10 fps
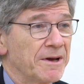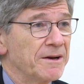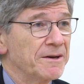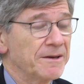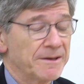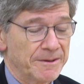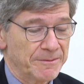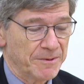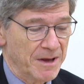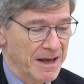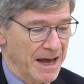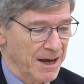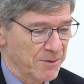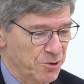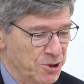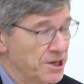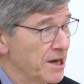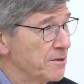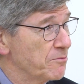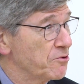and I
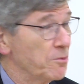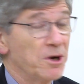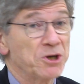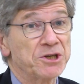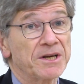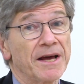appreciate them so much.